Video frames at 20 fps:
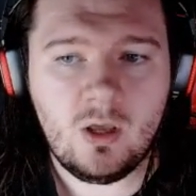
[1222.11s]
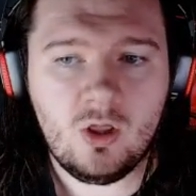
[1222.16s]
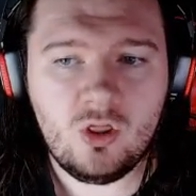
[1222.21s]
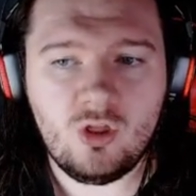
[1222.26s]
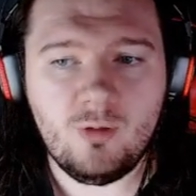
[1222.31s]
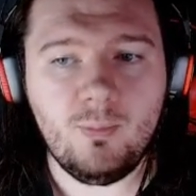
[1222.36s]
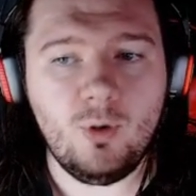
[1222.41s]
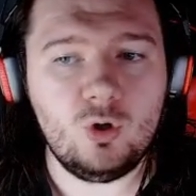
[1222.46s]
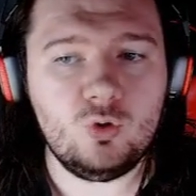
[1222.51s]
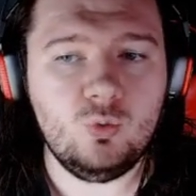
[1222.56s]

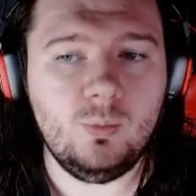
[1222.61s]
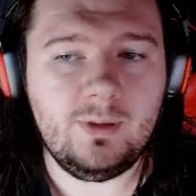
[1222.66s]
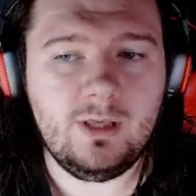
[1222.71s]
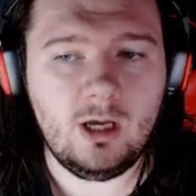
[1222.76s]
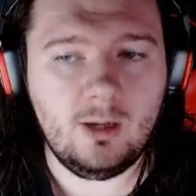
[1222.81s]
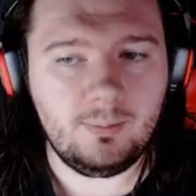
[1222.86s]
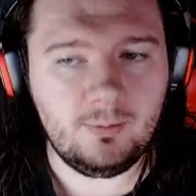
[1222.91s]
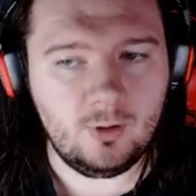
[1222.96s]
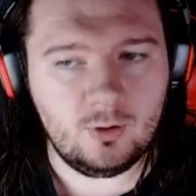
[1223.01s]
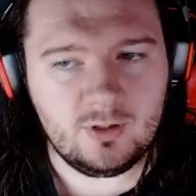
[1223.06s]
The mod will be
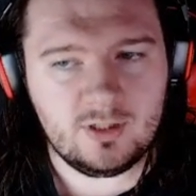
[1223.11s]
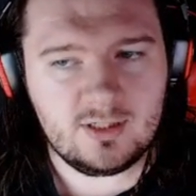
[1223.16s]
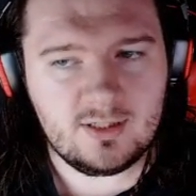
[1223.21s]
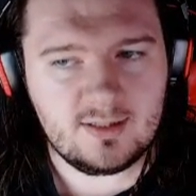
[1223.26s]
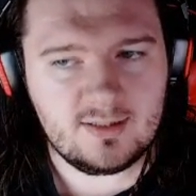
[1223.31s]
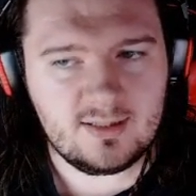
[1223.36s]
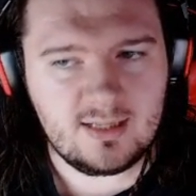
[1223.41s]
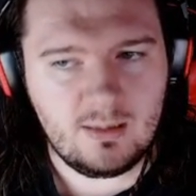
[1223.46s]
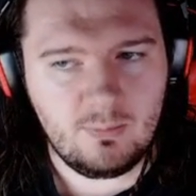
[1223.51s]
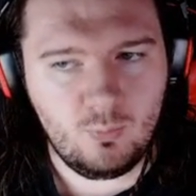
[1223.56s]
uploaded to the
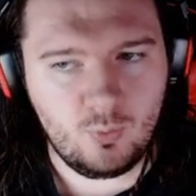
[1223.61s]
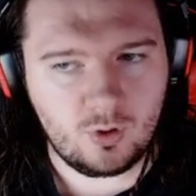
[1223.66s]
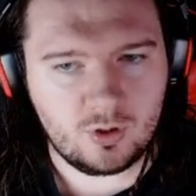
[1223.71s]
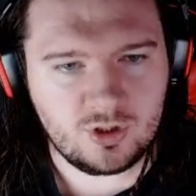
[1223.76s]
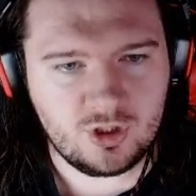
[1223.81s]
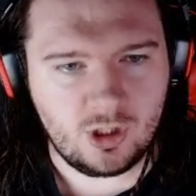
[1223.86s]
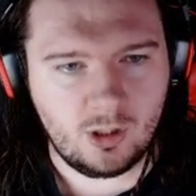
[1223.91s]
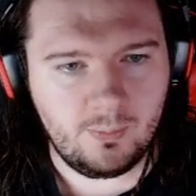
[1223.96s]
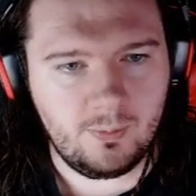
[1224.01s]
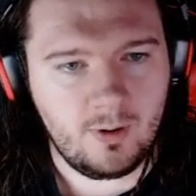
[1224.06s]
Steam
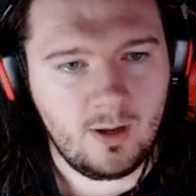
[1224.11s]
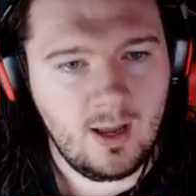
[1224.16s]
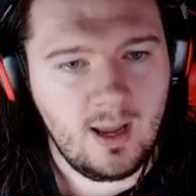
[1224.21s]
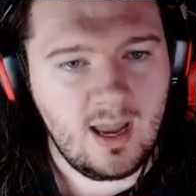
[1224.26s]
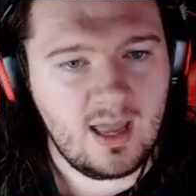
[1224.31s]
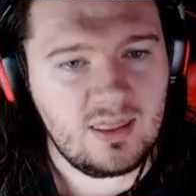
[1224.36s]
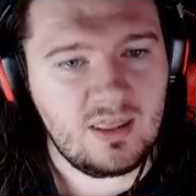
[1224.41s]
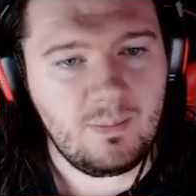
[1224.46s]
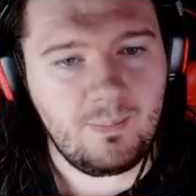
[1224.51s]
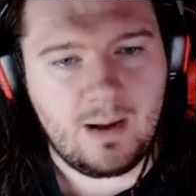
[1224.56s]
Workshop
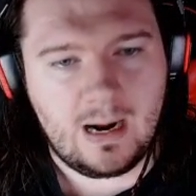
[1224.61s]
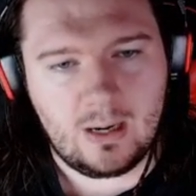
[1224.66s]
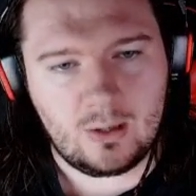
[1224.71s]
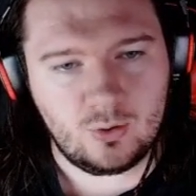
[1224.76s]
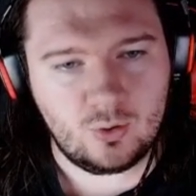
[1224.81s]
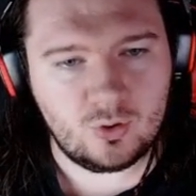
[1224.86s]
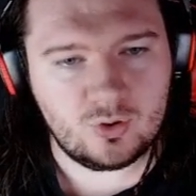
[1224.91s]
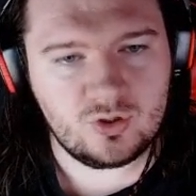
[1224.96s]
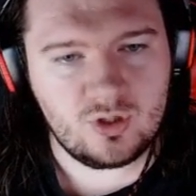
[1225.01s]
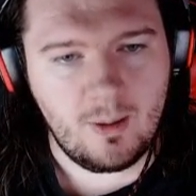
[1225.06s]
and the
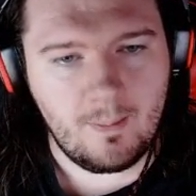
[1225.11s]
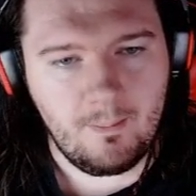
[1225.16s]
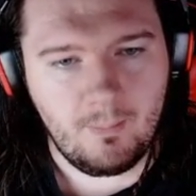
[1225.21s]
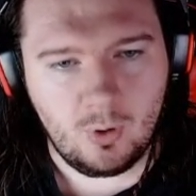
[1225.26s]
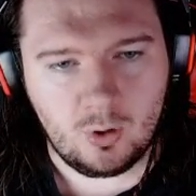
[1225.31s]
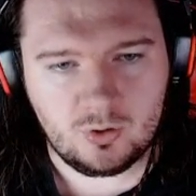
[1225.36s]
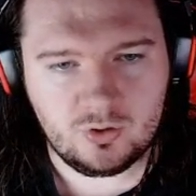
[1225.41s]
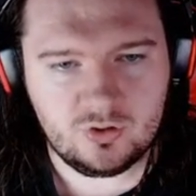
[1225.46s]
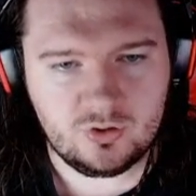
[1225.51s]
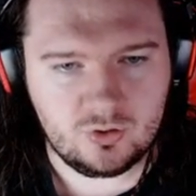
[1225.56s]
Paradox
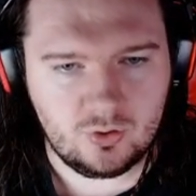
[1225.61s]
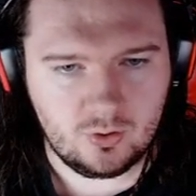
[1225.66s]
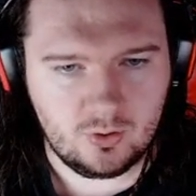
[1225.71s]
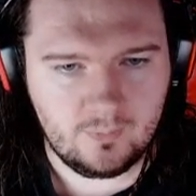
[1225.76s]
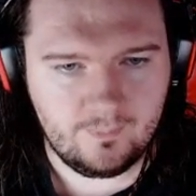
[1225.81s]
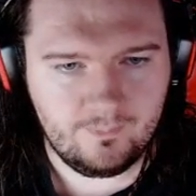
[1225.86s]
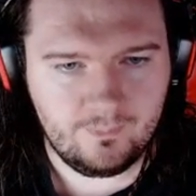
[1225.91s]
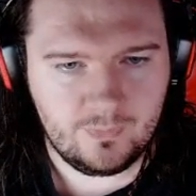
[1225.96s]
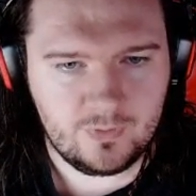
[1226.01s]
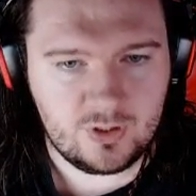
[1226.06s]
mod store,
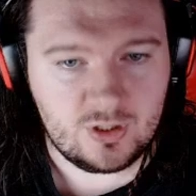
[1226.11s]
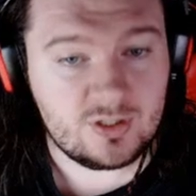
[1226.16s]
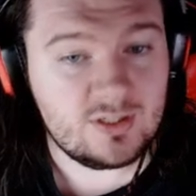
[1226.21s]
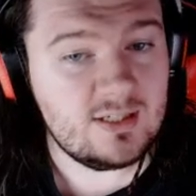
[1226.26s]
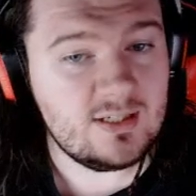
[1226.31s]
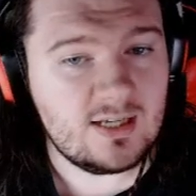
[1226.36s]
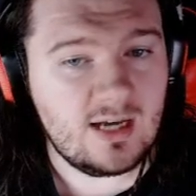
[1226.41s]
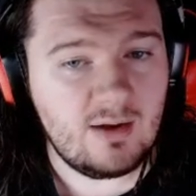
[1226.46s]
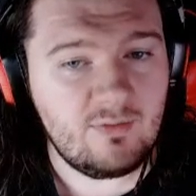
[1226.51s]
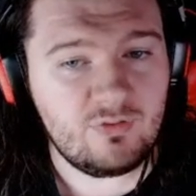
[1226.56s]
just
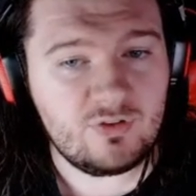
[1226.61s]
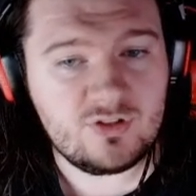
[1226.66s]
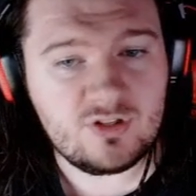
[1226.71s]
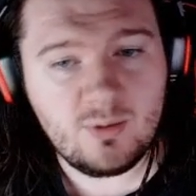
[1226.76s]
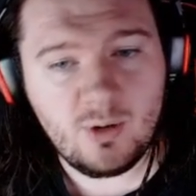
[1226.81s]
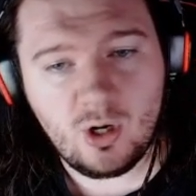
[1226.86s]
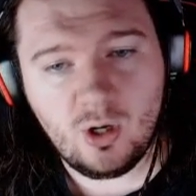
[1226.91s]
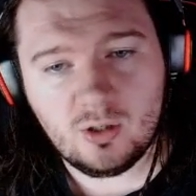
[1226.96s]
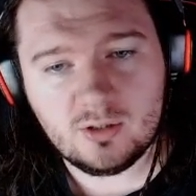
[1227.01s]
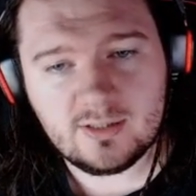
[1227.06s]
in time for the
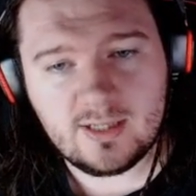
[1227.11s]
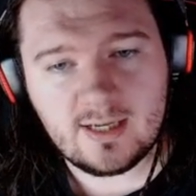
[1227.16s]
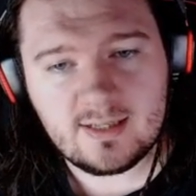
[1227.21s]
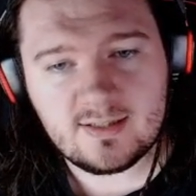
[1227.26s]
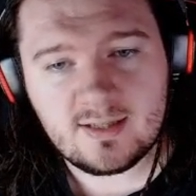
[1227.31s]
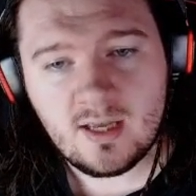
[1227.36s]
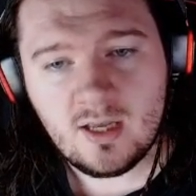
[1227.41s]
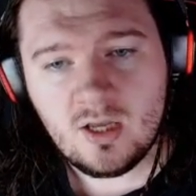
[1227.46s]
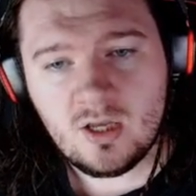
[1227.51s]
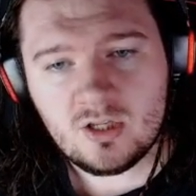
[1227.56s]
summer
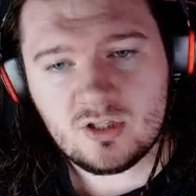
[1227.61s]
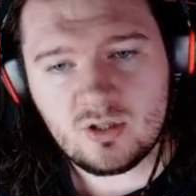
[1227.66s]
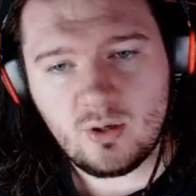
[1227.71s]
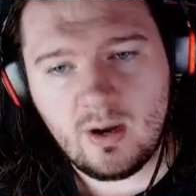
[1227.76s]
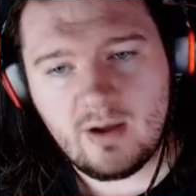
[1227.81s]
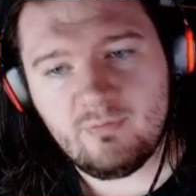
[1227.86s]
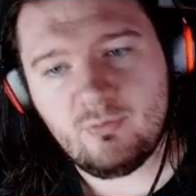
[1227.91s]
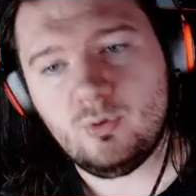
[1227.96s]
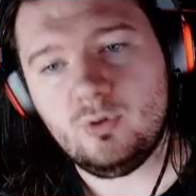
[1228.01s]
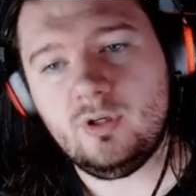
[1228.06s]
holidays, so
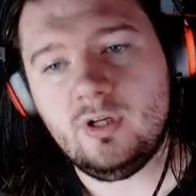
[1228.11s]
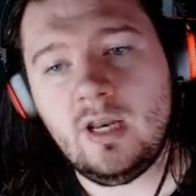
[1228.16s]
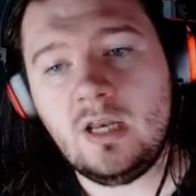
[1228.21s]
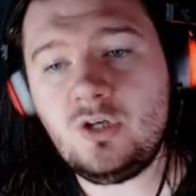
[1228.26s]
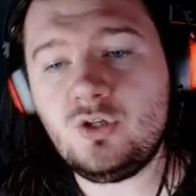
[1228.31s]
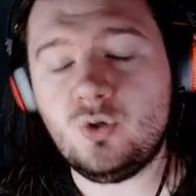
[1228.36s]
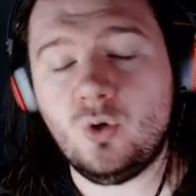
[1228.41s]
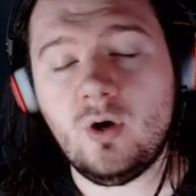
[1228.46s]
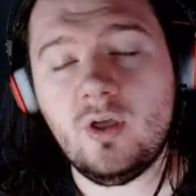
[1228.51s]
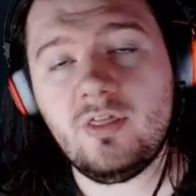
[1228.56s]
everyone can
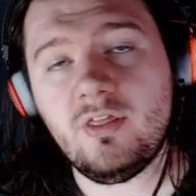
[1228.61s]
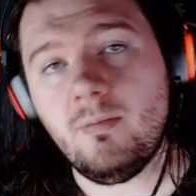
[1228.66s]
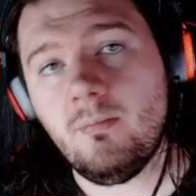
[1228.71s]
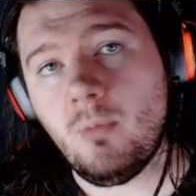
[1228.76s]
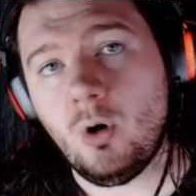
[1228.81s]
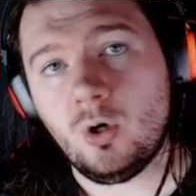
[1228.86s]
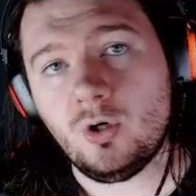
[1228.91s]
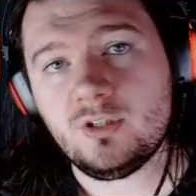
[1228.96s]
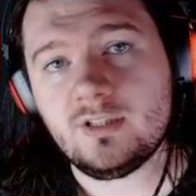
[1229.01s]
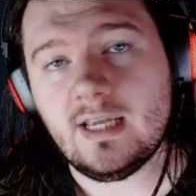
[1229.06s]
enjoy the
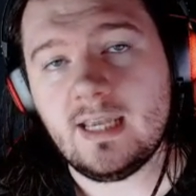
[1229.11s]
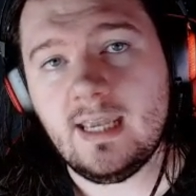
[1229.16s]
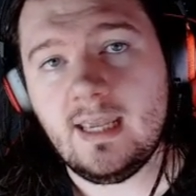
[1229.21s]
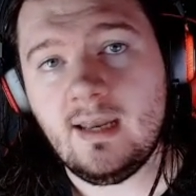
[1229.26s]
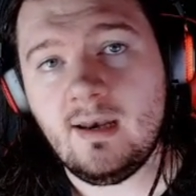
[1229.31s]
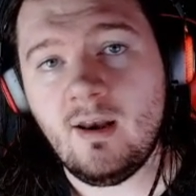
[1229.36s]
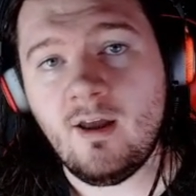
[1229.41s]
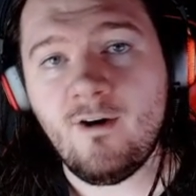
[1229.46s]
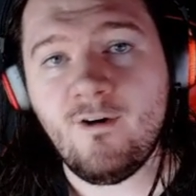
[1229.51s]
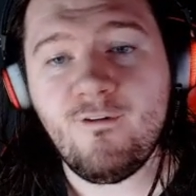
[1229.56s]
mod
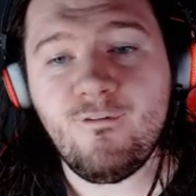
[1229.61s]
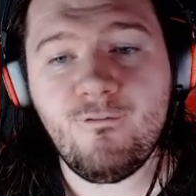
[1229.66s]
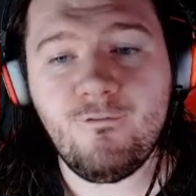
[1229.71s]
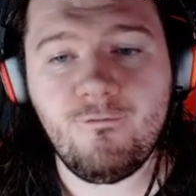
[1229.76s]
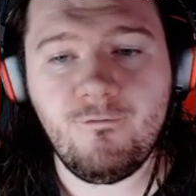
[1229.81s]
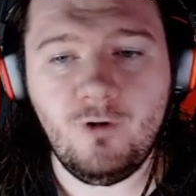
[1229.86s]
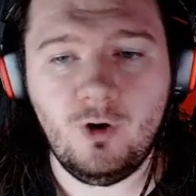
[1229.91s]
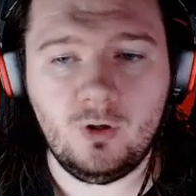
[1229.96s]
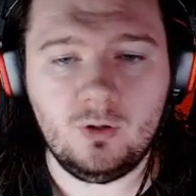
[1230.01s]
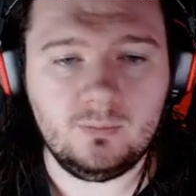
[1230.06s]
in
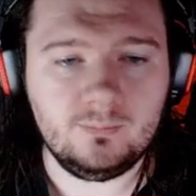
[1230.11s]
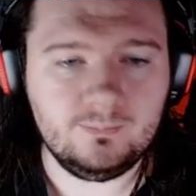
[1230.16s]
full.